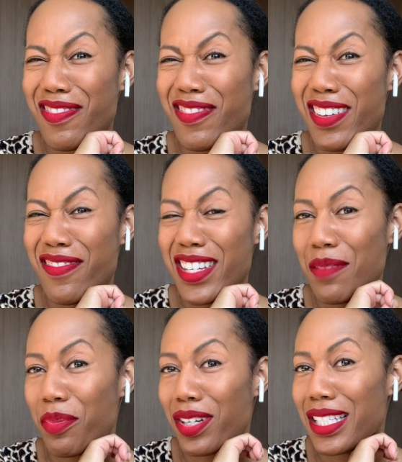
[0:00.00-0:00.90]

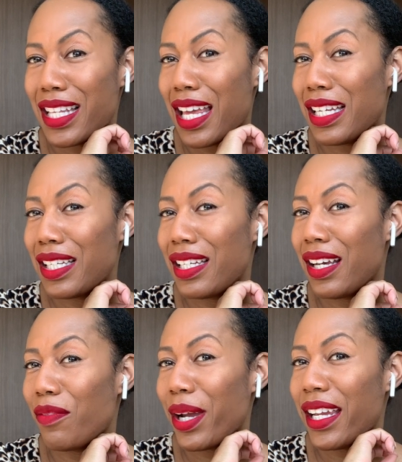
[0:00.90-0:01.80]
50%
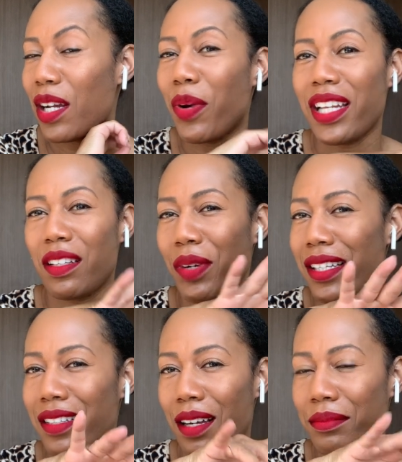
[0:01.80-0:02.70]
of my income
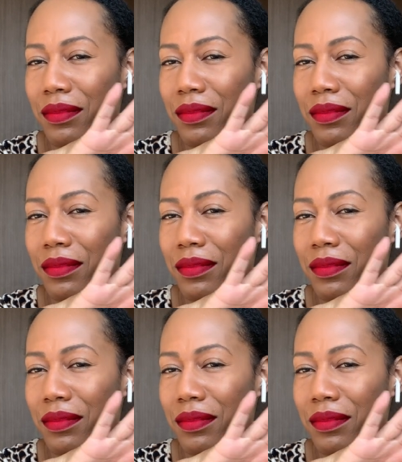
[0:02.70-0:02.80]
after I